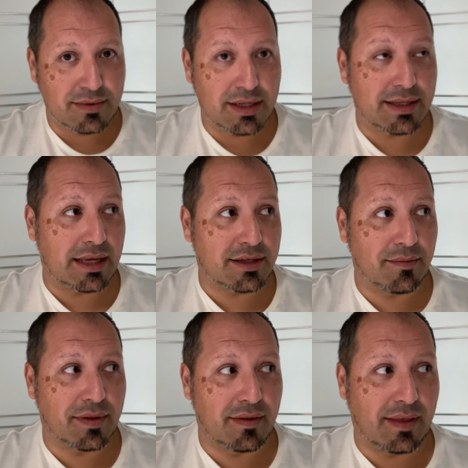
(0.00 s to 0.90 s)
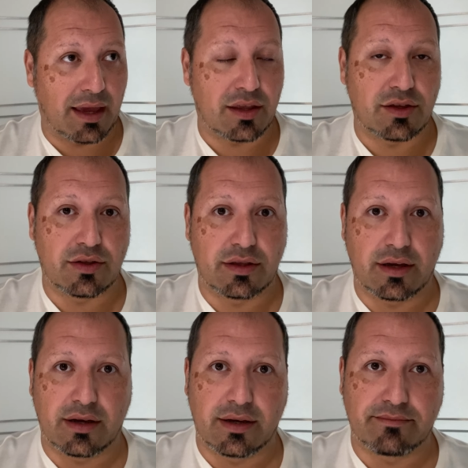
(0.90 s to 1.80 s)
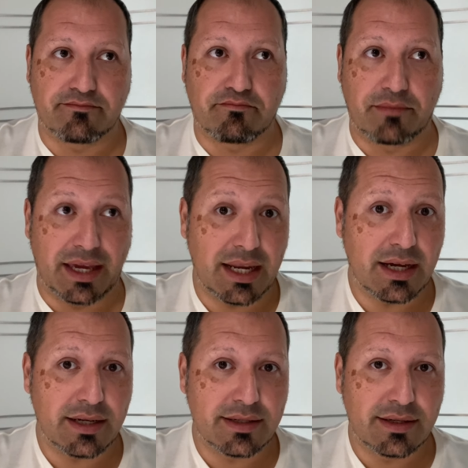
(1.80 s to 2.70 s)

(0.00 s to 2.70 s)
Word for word: Is that something that the media,